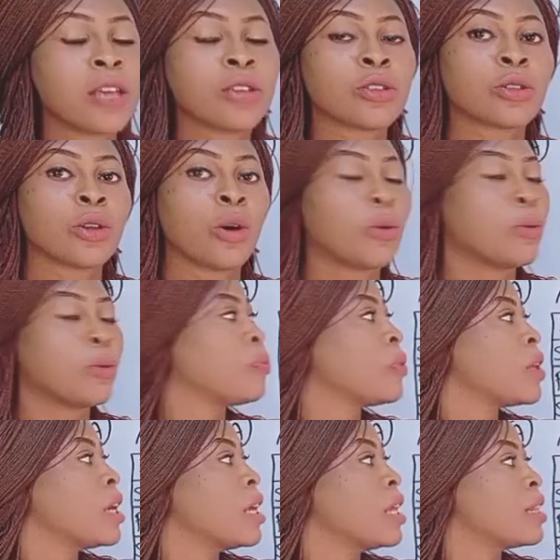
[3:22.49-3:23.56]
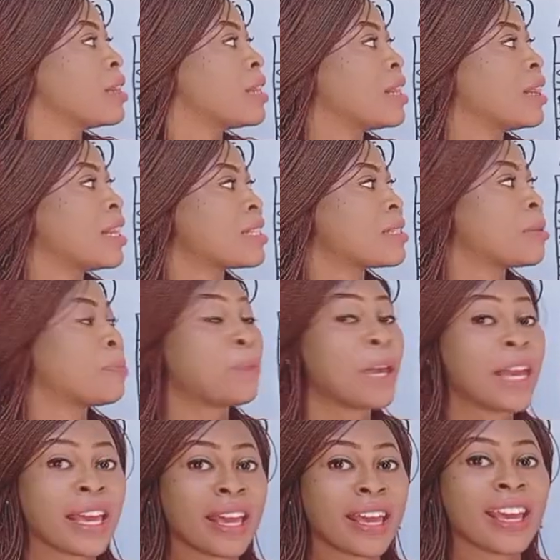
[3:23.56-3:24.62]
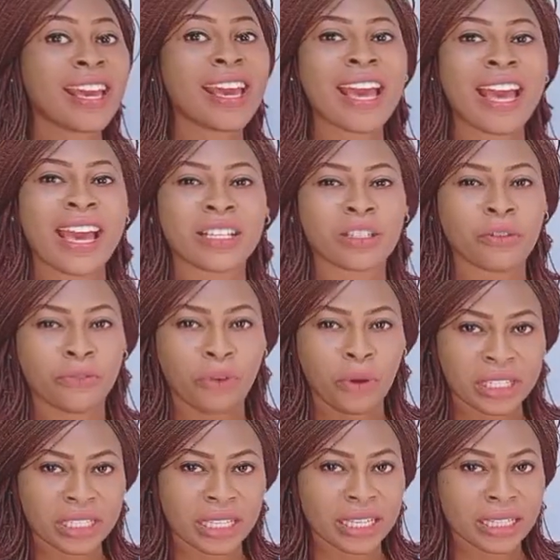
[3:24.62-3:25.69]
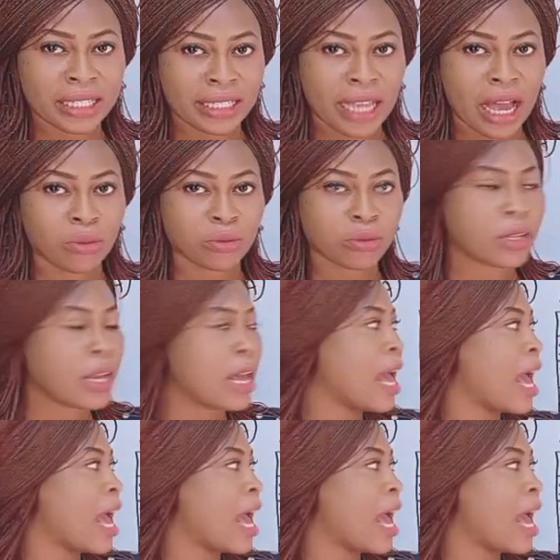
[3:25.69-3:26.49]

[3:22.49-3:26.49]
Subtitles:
So the letter P is a voiceless sound,